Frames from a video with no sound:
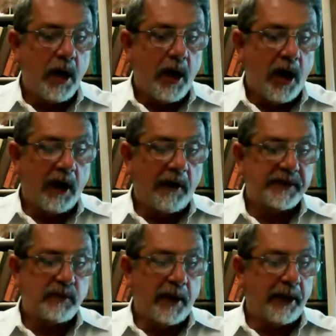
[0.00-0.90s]
All of
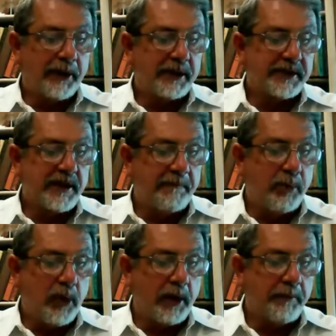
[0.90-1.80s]
this rhetoric is off point.